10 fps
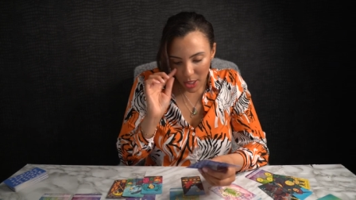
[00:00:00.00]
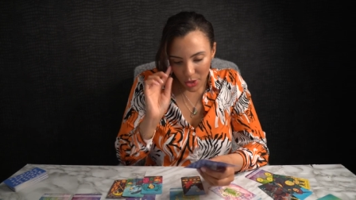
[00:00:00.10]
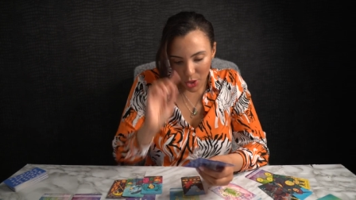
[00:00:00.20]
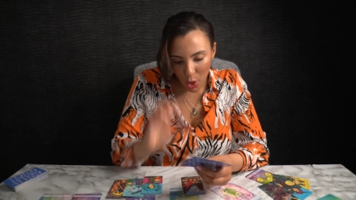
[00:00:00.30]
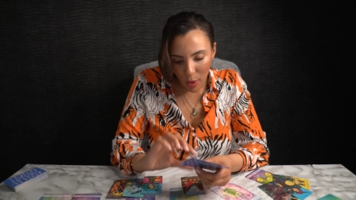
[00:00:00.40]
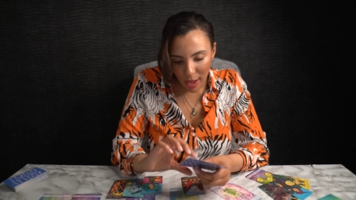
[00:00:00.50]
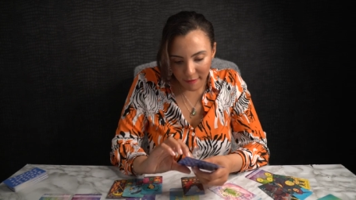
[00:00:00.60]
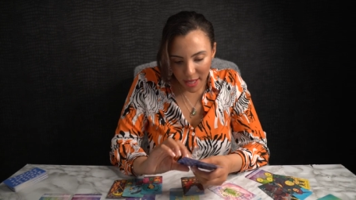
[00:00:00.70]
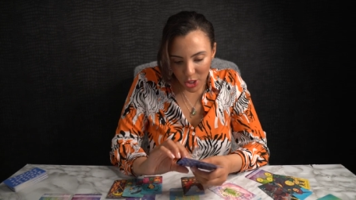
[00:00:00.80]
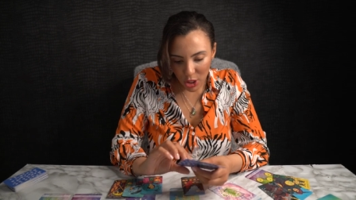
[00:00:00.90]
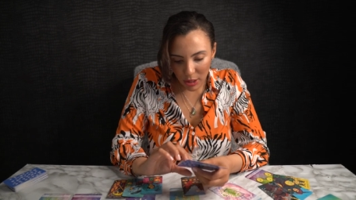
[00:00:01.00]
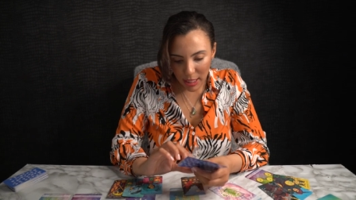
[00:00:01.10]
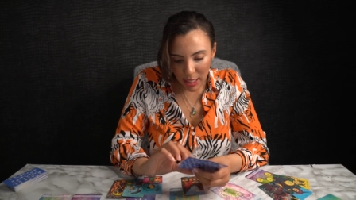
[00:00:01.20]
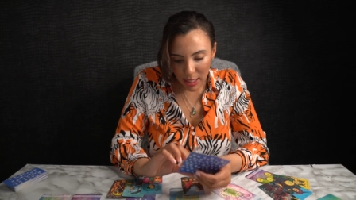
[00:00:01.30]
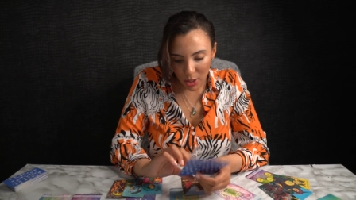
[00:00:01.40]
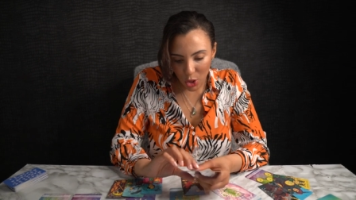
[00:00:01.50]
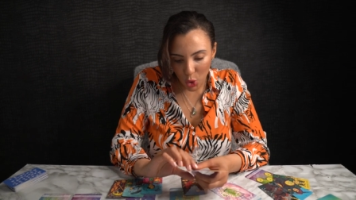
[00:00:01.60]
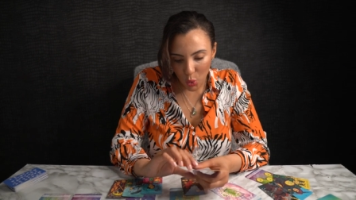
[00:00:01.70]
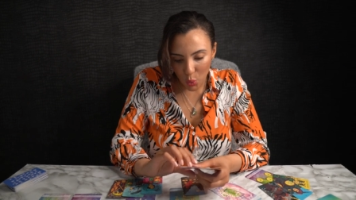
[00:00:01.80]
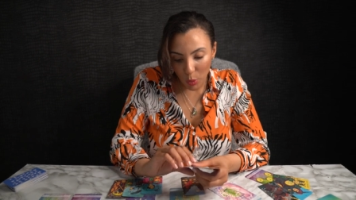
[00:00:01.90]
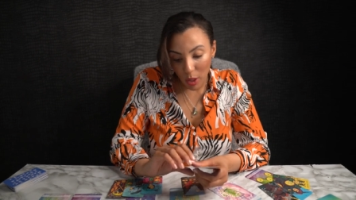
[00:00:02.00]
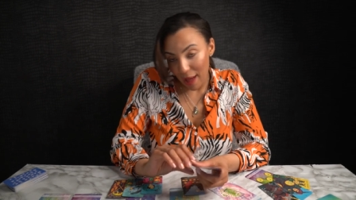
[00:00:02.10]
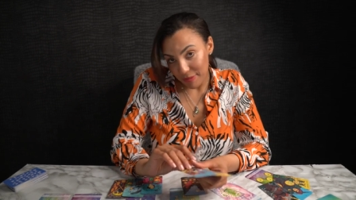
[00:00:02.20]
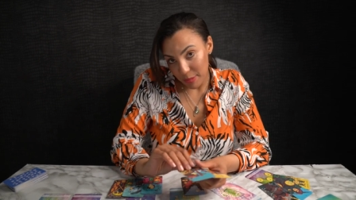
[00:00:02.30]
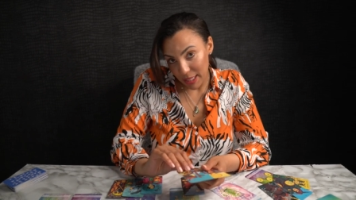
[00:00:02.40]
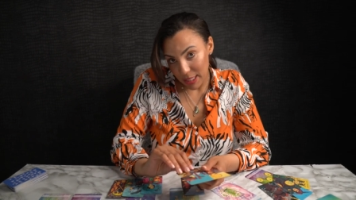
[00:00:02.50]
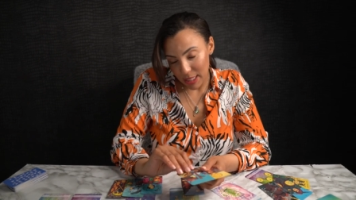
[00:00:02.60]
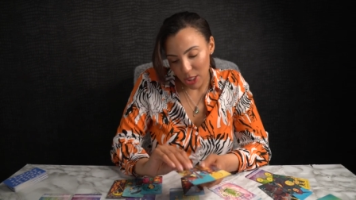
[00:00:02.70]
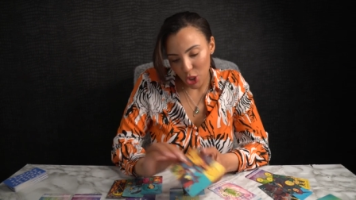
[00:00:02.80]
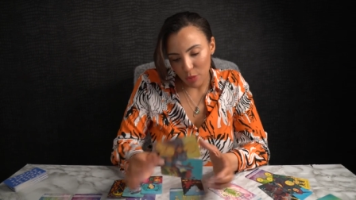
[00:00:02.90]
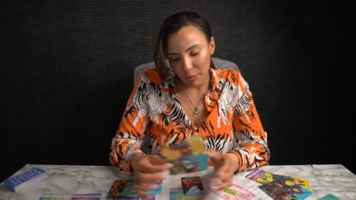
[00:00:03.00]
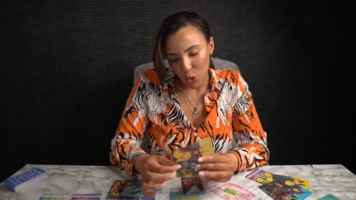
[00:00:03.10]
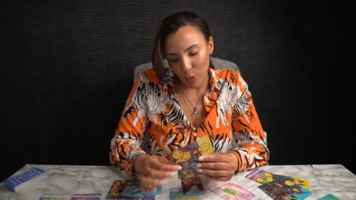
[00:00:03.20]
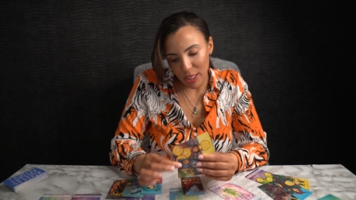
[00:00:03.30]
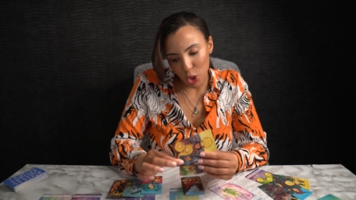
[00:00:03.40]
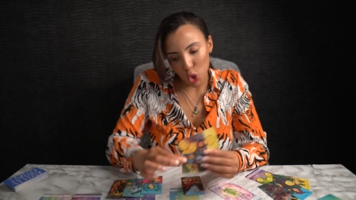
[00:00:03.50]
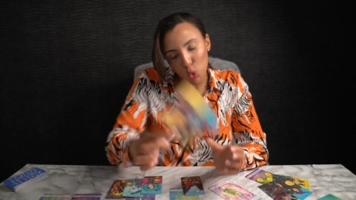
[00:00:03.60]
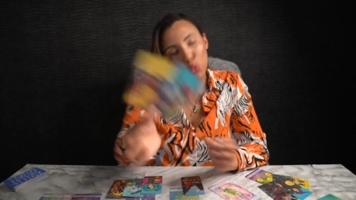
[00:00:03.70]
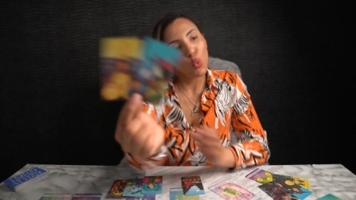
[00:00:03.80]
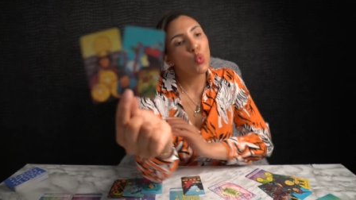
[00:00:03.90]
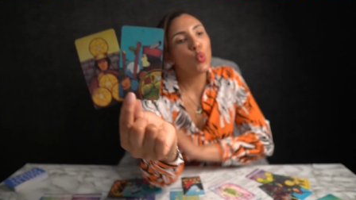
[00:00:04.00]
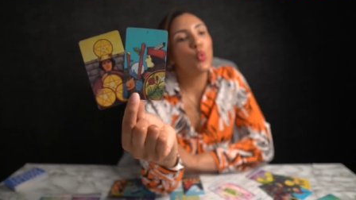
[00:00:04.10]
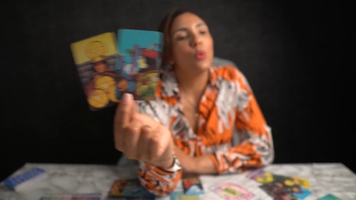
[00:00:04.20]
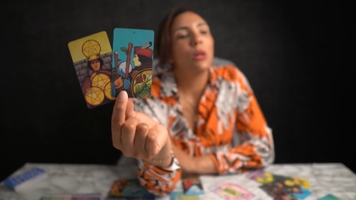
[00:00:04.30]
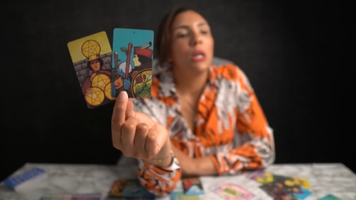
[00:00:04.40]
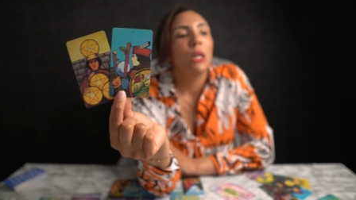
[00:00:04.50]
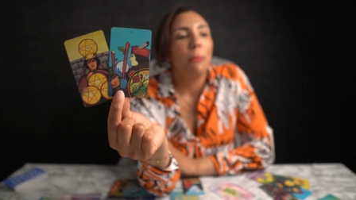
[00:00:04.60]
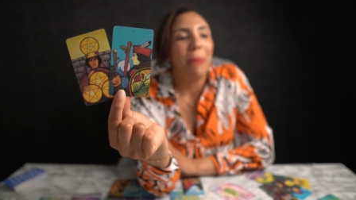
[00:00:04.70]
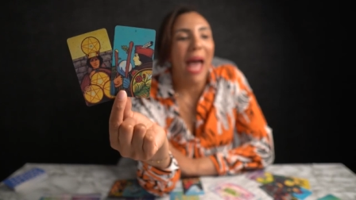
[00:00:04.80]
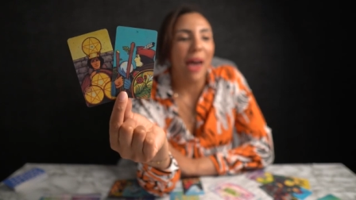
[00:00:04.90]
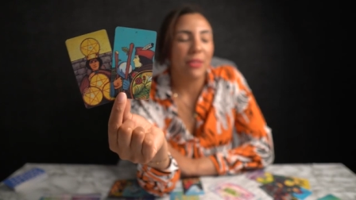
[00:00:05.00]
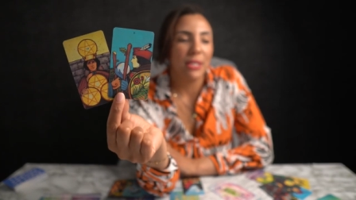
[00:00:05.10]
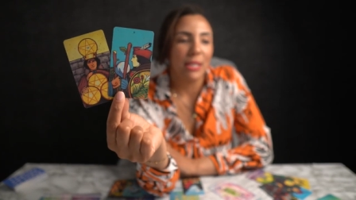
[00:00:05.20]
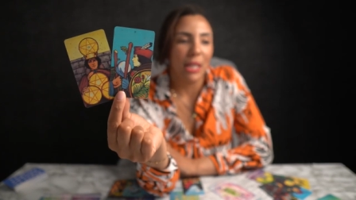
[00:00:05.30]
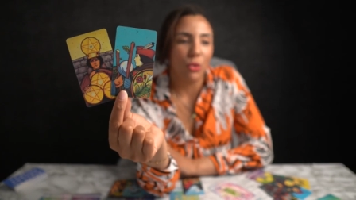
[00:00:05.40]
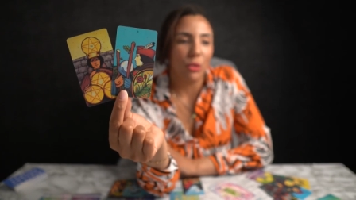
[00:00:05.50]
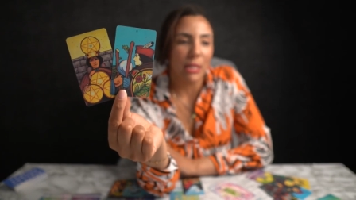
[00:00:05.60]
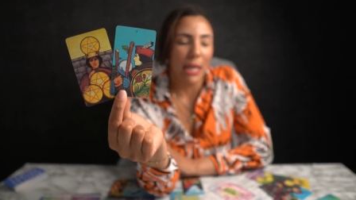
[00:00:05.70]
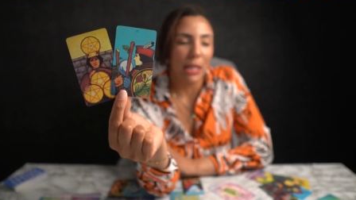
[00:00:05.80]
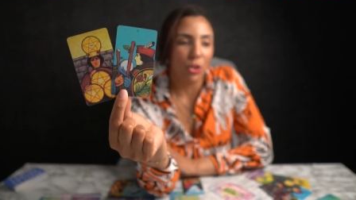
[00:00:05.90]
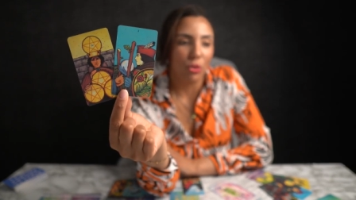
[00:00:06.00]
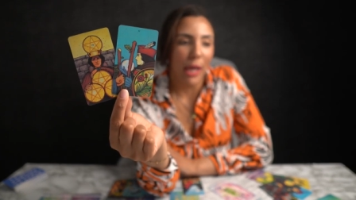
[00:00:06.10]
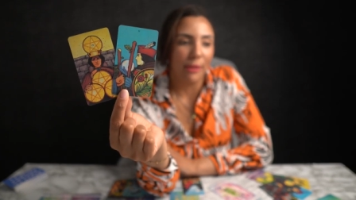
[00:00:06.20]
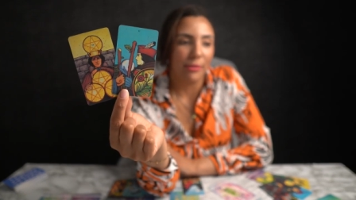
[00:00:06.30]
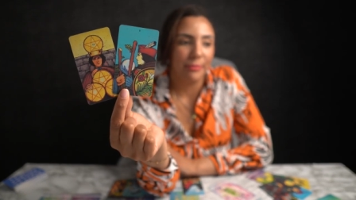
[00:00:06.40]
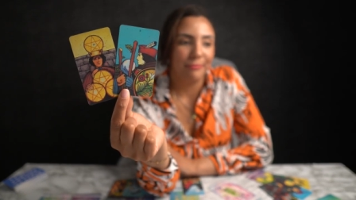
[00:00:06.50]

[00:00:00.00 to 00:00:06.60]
So eventually you will have to make a decision between two paths that you can take in your life.